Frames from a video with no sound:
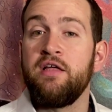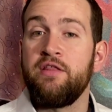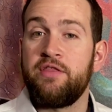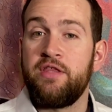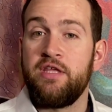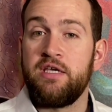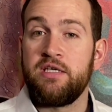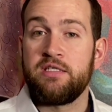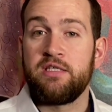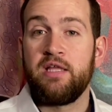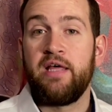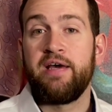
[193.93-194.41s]

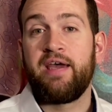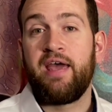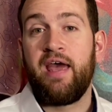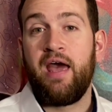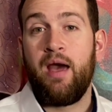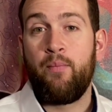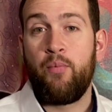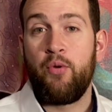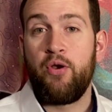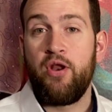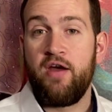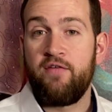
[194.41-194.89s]
Things like
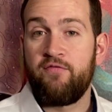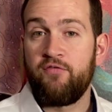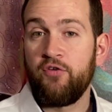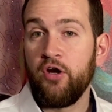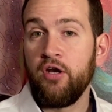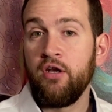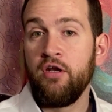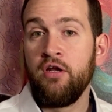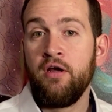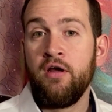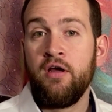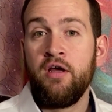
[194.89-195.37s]

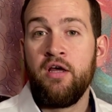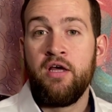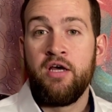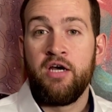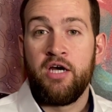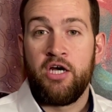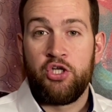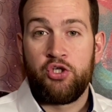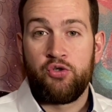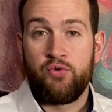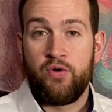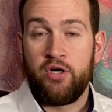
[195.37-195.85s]
epinephrine,
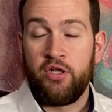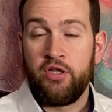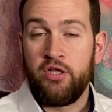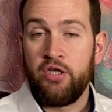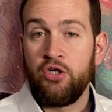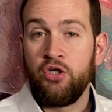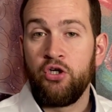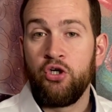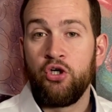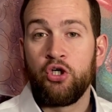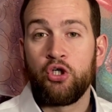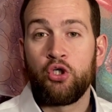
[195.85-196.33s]

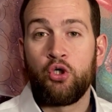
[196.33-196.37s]
adrenaline,